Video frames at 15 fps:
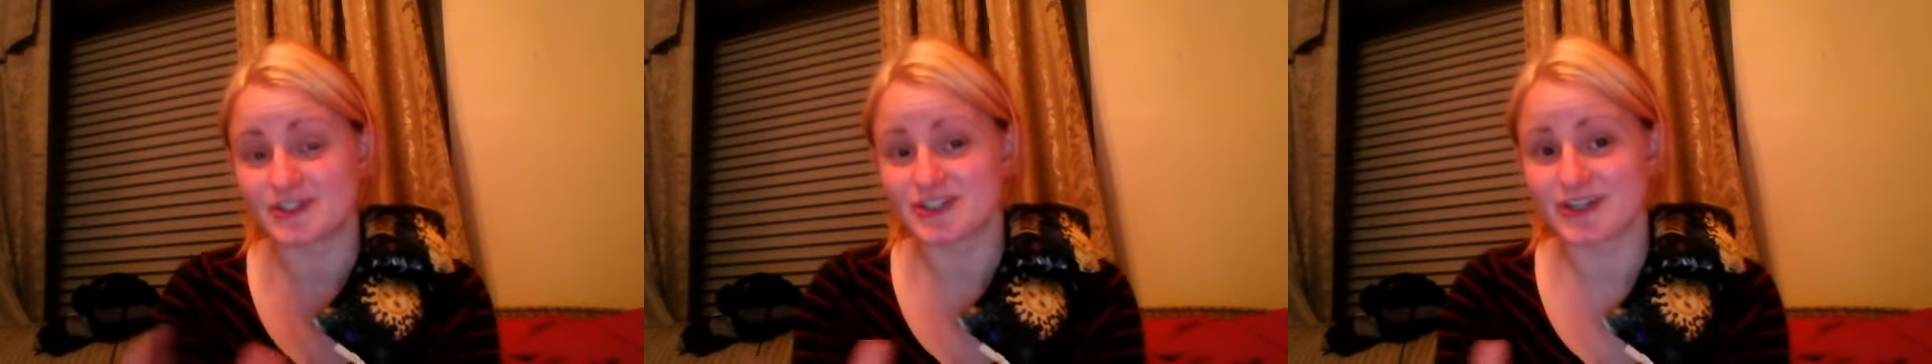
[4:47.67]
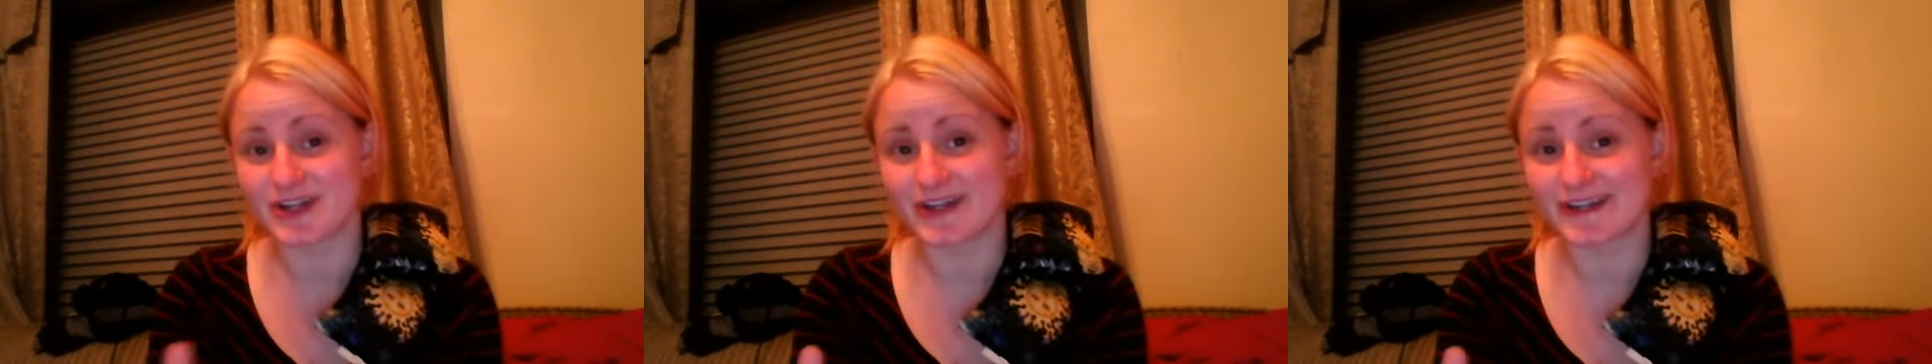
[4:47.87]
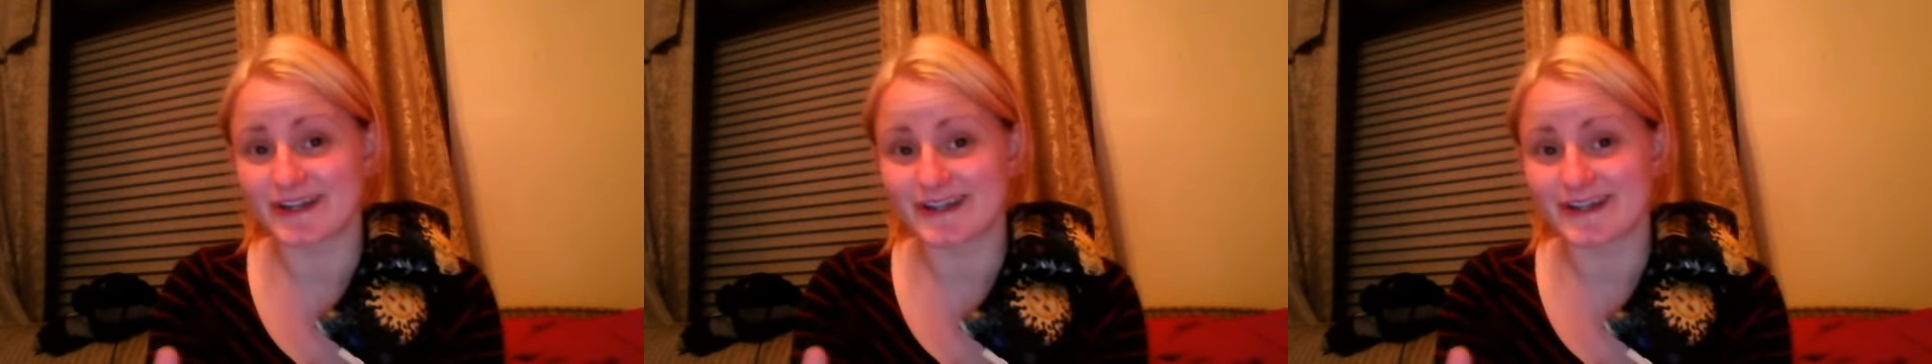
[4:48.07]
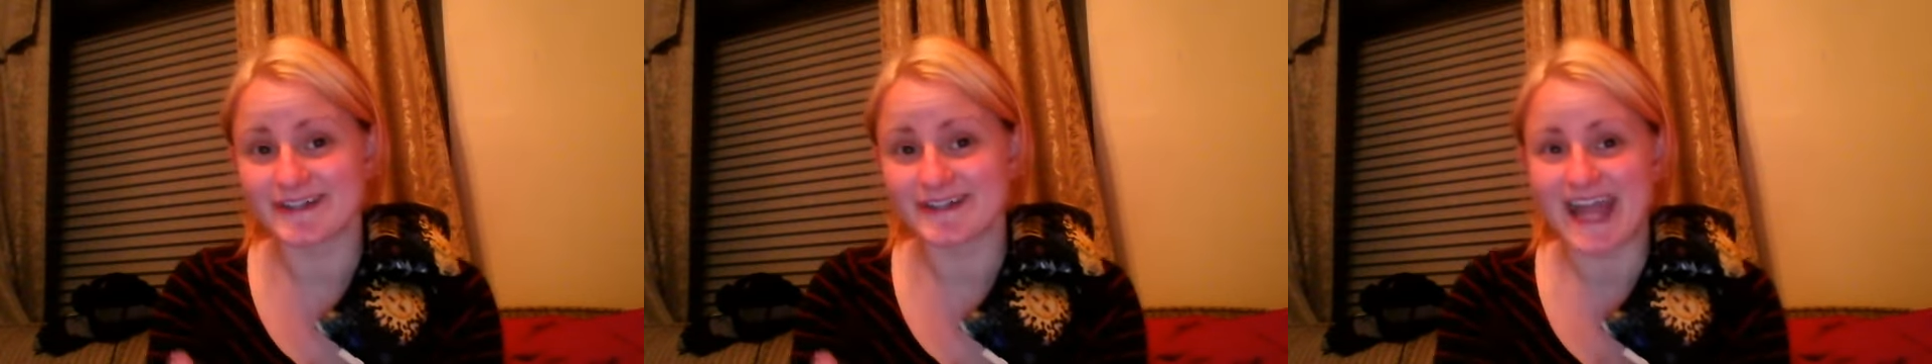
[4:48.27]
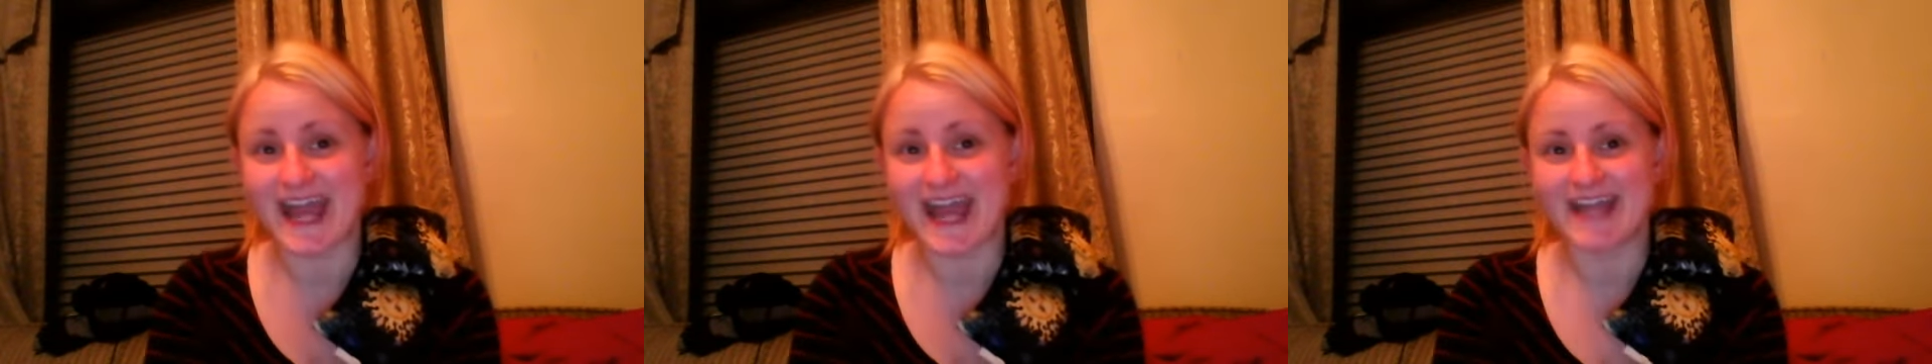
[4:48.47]
Chicago
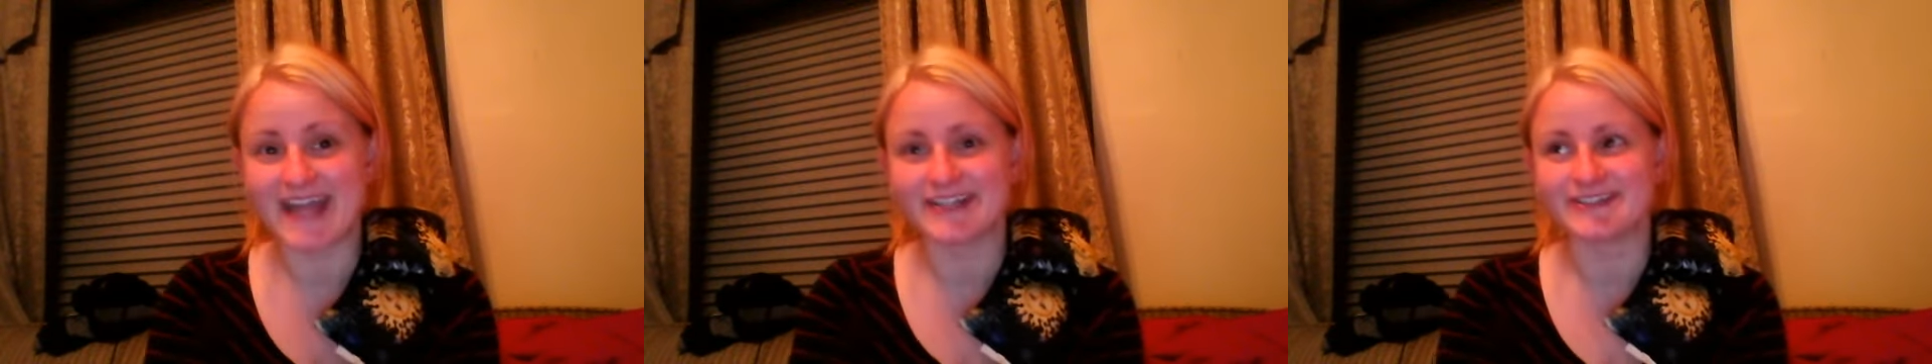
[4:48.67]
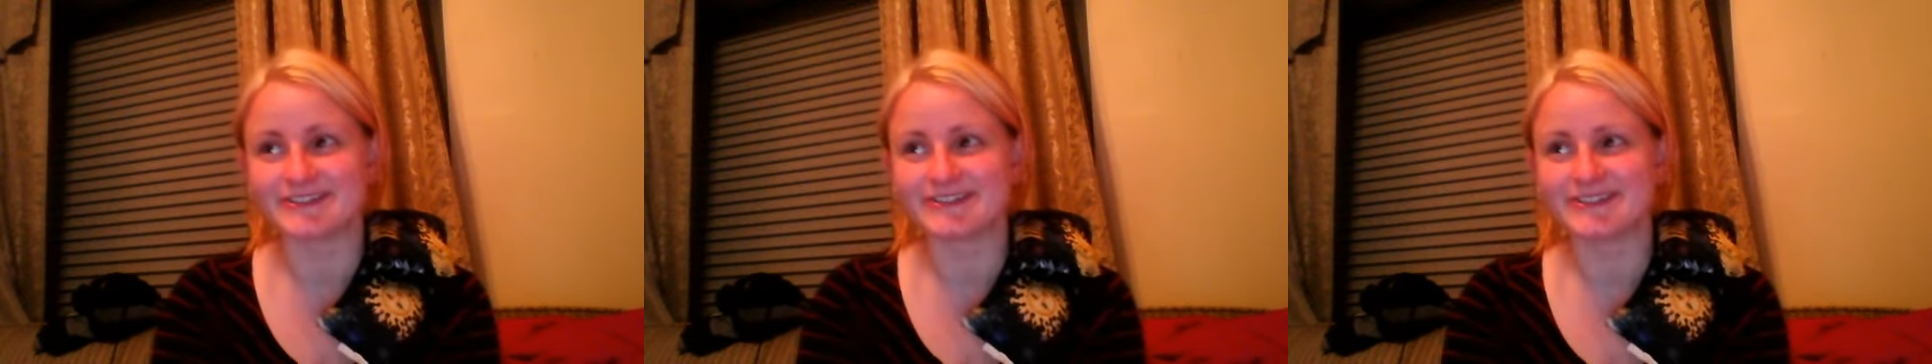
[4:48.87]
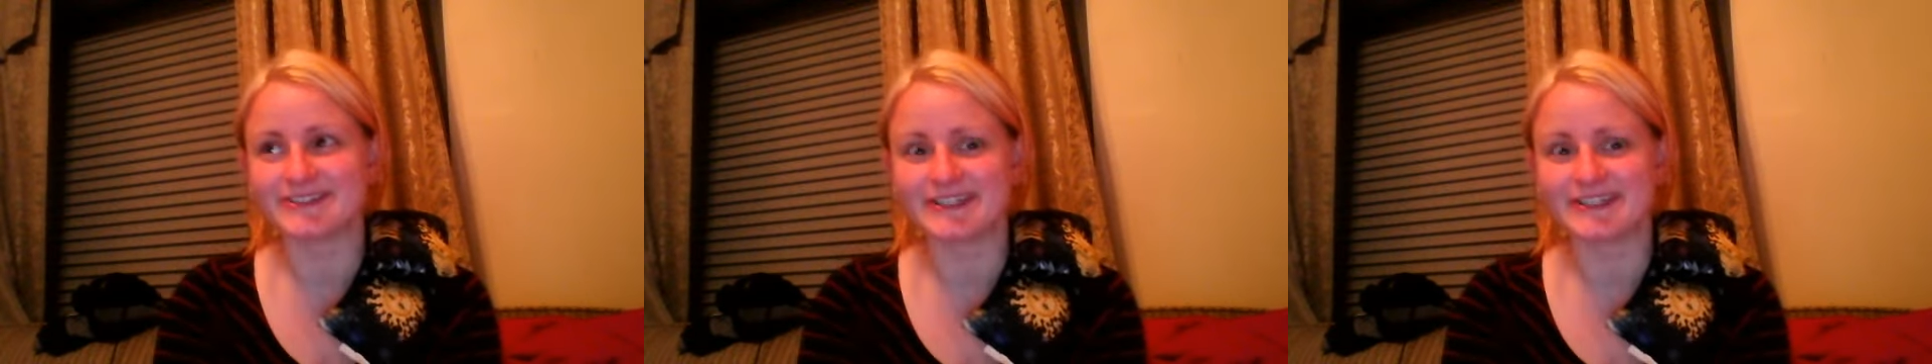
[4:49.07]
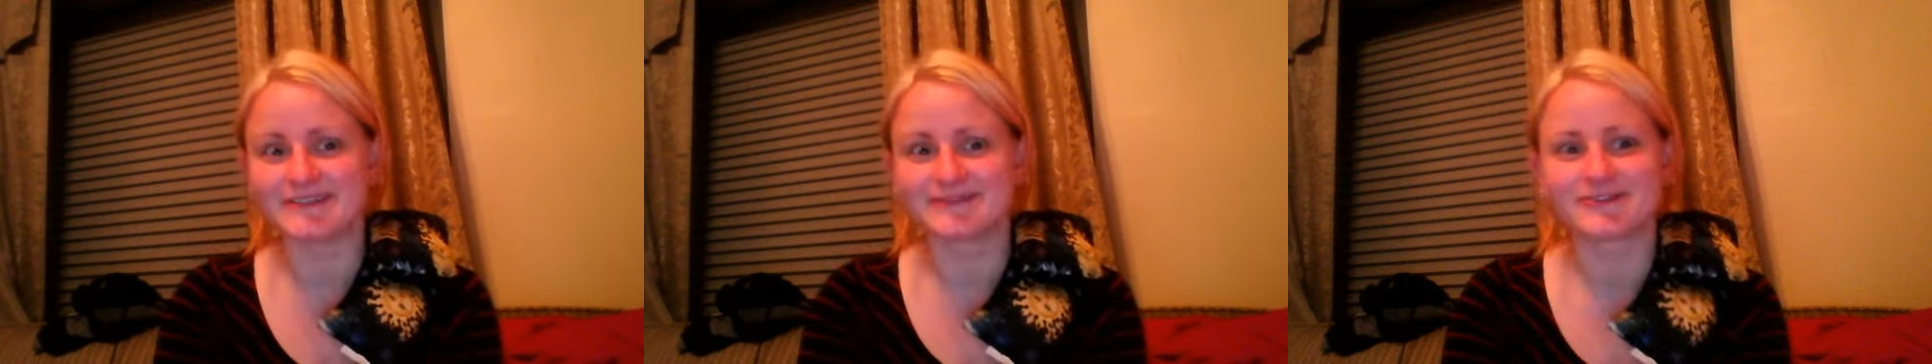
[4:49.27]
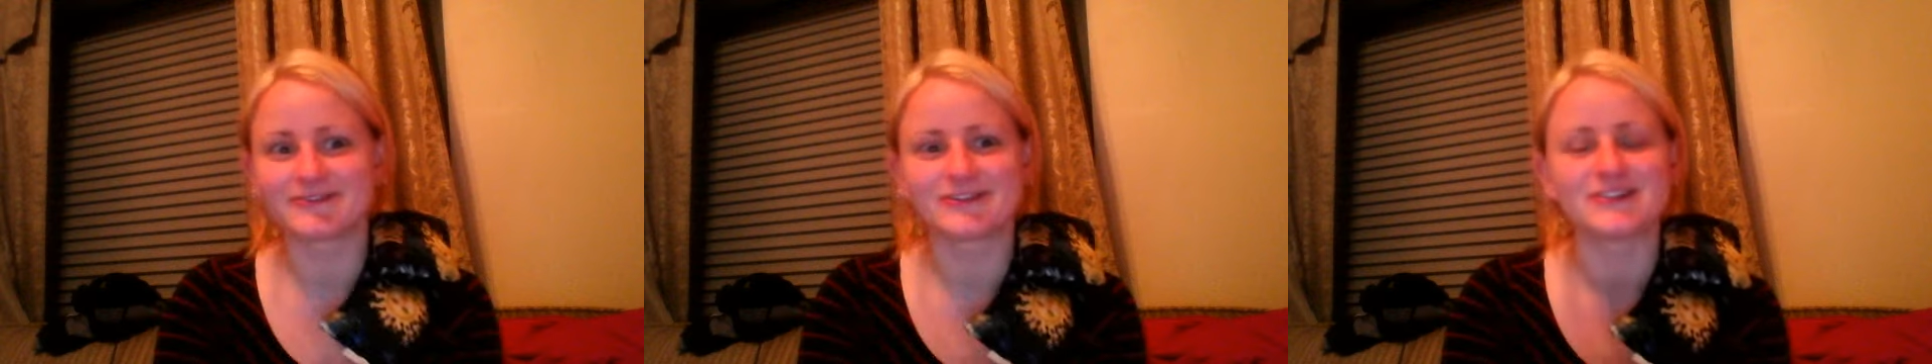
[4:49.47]
and you're
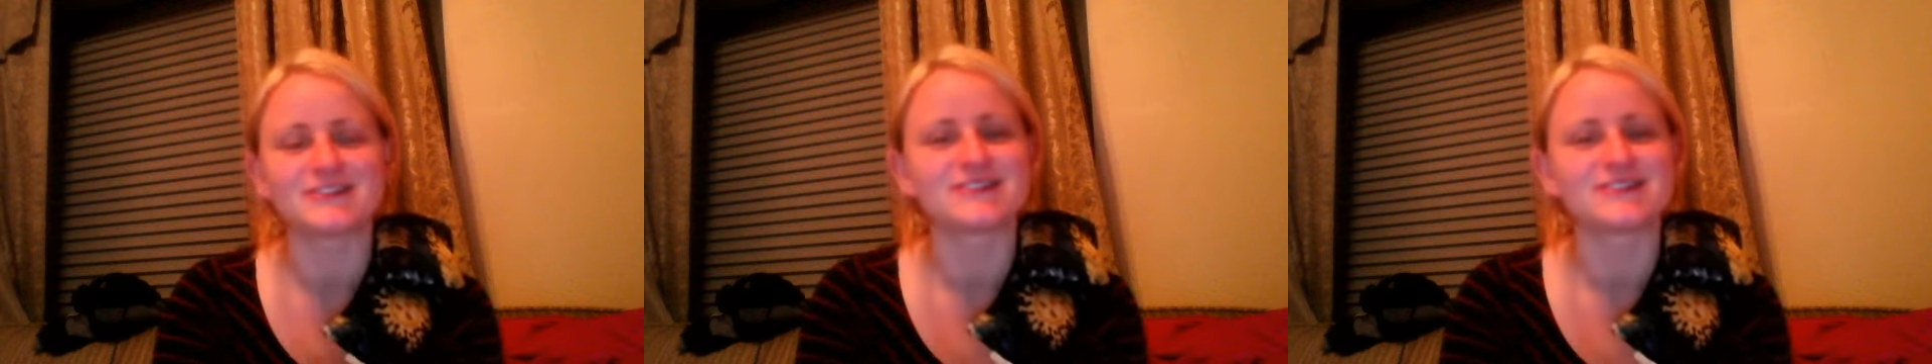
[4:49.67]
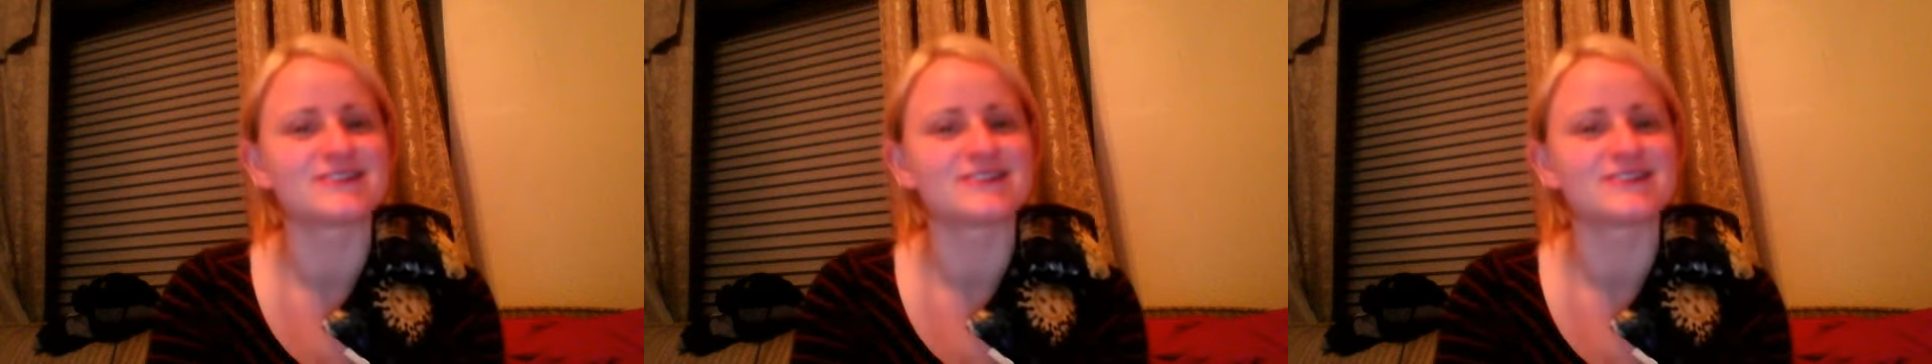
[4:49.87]
looking for a